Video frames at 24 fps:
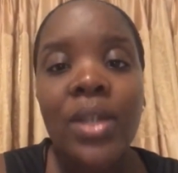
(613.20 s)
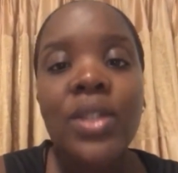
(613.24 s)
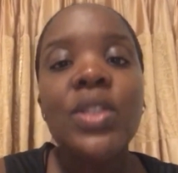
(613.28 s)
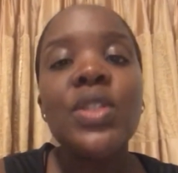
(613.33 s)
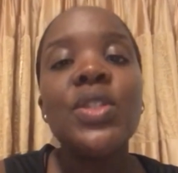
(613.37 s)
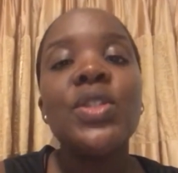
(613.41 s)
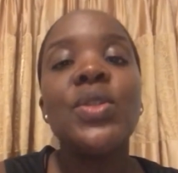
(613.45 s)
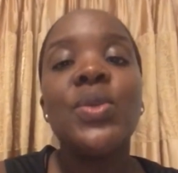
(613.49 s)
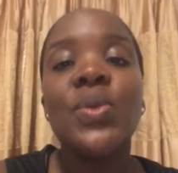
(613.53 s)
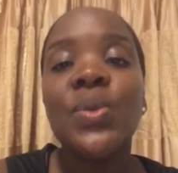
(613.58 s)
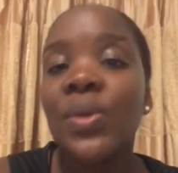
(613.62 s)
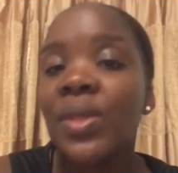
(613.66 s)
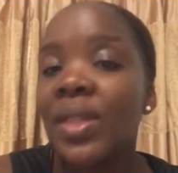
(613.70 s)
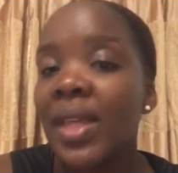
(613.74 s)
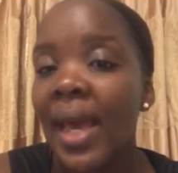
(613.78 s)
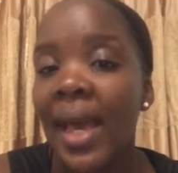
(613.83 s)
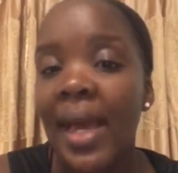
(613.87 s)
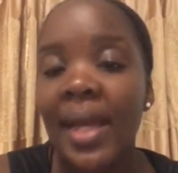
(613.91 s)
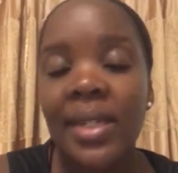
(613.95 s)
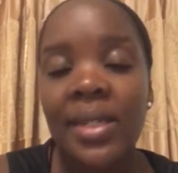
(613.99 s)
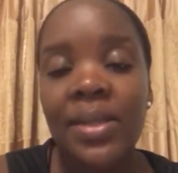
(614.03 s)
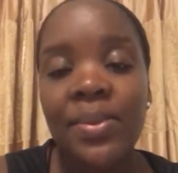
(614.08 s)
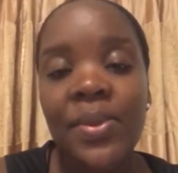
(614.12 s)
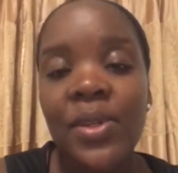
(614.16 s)
do
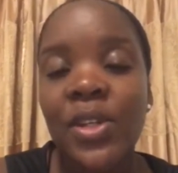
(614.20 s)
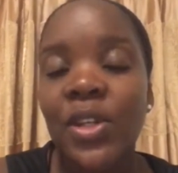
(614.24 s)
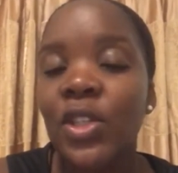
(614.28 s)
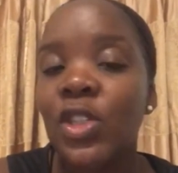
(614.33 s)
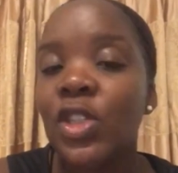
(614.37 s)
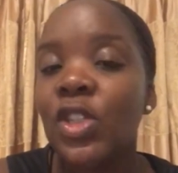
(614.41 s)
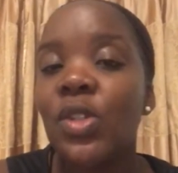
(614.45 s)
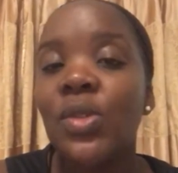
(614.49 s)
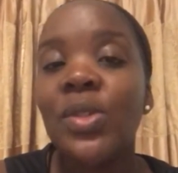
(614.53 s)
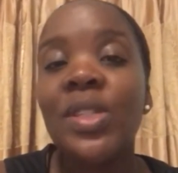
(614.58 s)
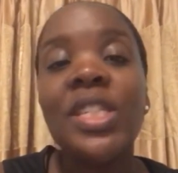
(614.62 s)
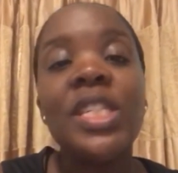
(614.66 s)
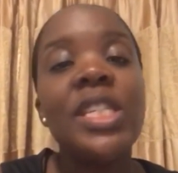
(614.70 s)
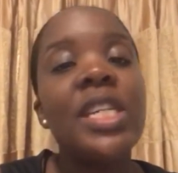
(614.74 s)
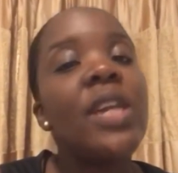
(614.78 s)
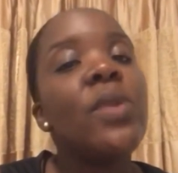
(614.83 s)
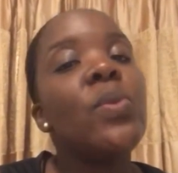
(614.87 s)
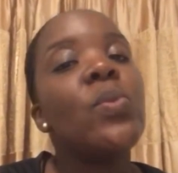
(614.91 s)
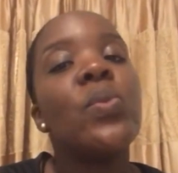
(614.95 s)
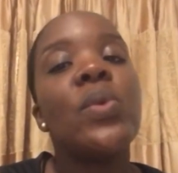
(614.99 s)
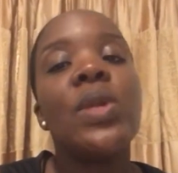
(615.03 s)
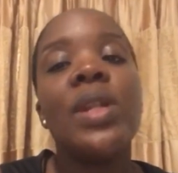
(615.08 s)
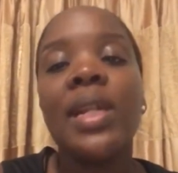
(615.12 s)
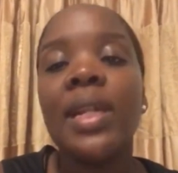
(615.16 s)
that, because you
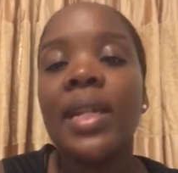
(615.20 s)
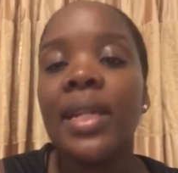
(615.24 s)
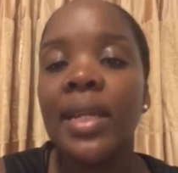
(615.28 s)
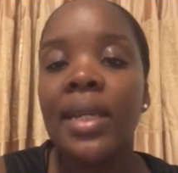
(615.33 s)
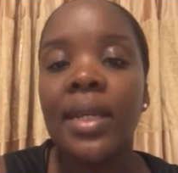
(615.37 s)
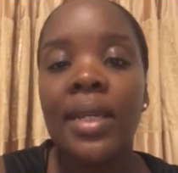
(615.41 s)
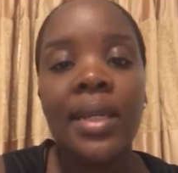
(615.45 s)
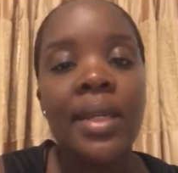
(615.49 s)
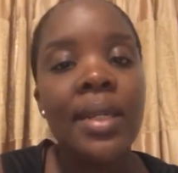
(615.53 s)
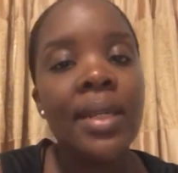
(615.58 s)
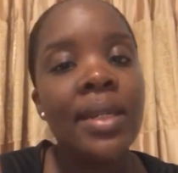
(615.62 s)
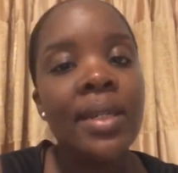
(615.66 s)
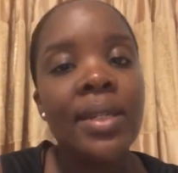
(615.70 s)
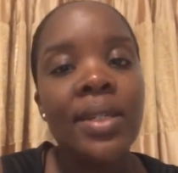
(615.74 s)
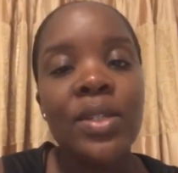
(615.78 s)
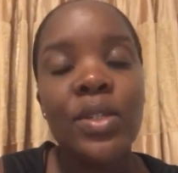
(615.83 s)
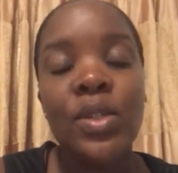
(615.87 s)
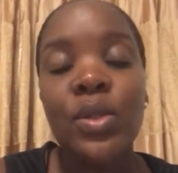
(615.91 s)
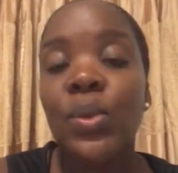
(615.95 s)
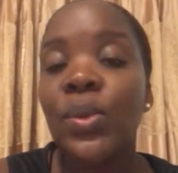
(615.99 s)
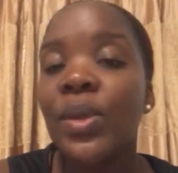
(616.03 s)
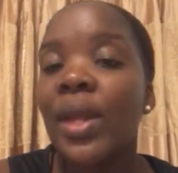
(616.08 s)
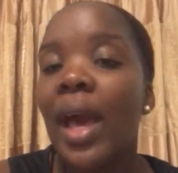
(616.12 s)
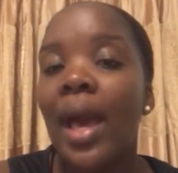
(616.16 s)
genuinely
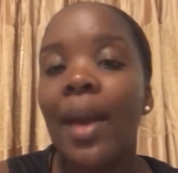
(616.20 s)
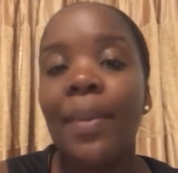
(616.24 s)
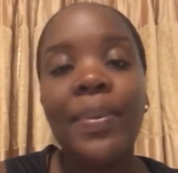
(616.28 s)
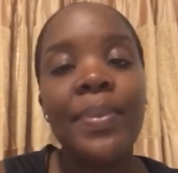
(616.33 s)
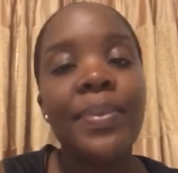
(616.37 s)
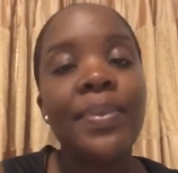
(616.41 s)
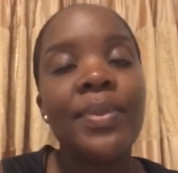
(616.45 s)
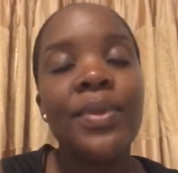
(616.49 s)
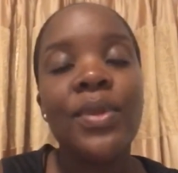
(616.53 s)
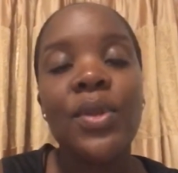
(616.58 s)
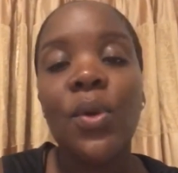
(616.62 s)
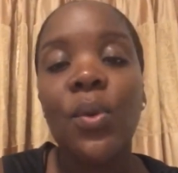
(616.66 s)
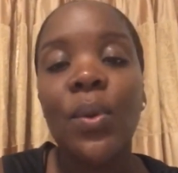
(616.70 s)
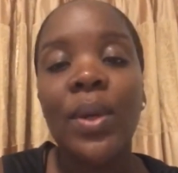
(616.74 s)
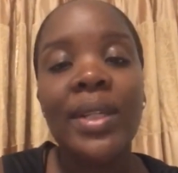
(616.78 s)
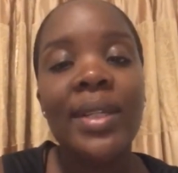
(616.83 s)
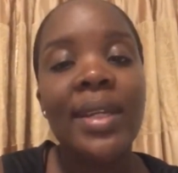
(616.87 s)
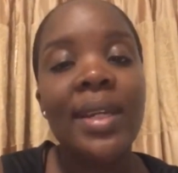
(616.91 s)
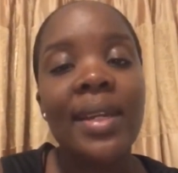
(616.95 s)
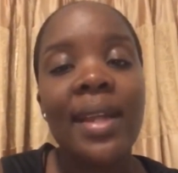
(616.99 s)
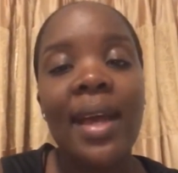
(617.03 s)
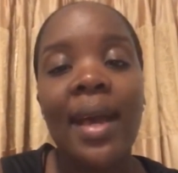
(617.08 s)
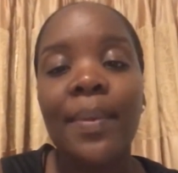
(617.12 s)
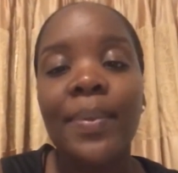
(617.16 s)
don't have know what
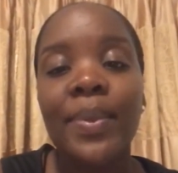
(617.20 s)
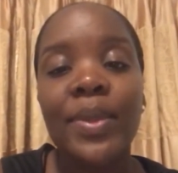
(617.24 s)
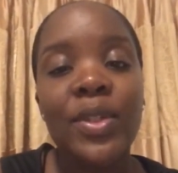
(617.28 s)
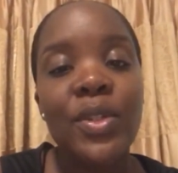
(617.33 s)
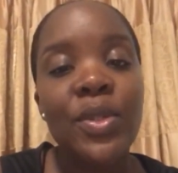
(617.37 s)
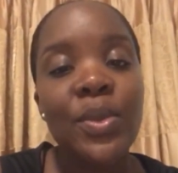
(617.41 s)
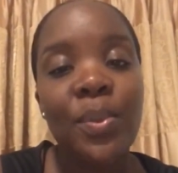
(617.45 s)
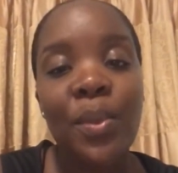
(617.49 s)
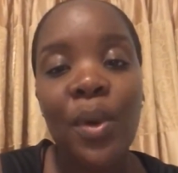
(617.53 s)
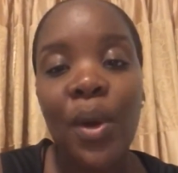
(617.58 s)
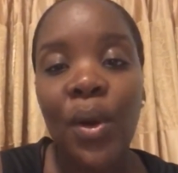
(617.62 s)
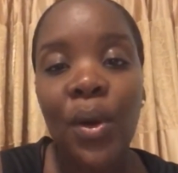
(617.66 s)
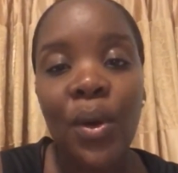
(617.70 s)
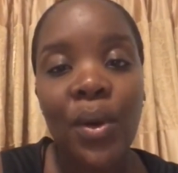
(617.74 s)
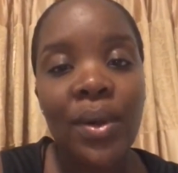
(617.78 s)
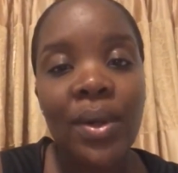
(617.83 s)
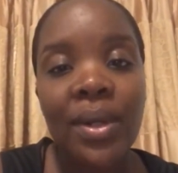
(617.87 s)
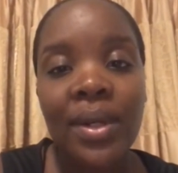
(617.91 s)
can happen tomorrow.